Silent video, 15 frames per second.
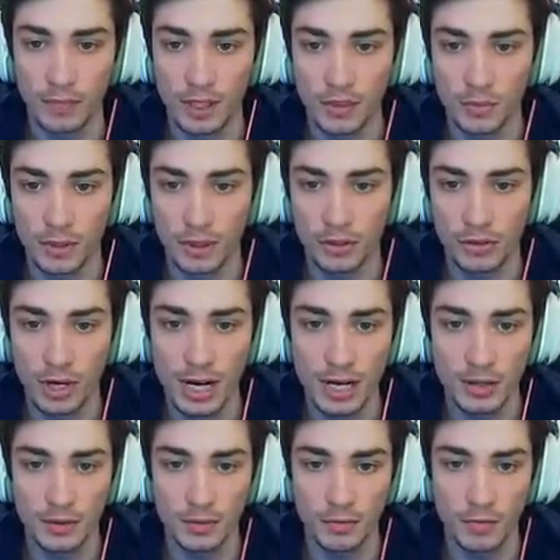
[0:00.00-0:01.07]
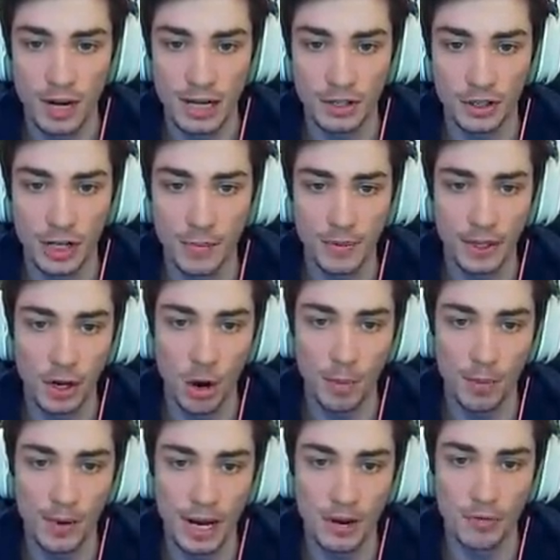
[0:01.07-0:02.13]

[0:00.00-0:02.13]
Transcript: As we're going to try and find something open. We